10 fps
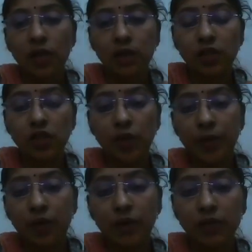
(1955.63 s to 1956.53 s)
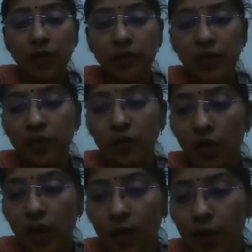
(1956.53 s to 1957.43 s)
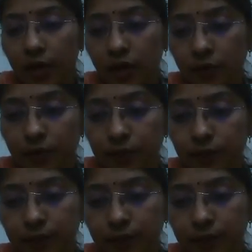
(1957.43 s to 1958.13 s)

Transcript: Surgery may be conservative or ablative.